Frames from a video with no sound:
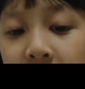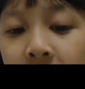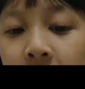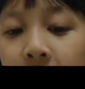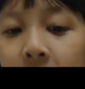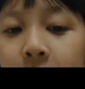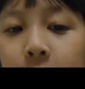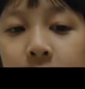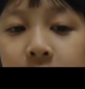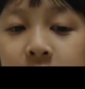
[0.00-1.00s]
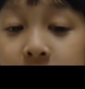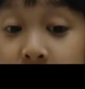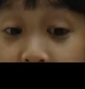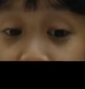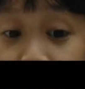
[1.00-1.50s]
I I got it
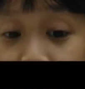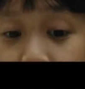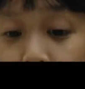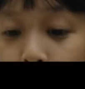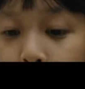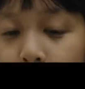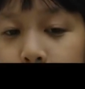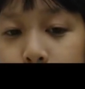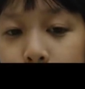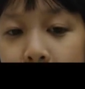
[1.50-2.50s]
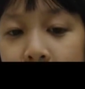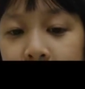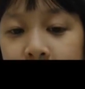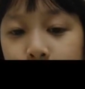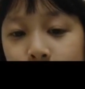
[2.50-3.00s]
today. So
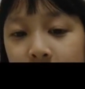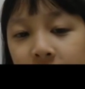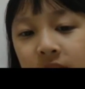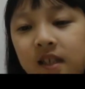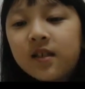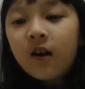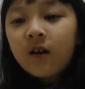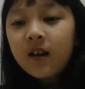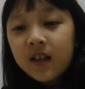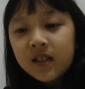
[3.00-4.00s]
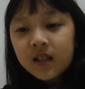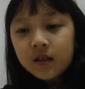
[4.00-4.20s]
I started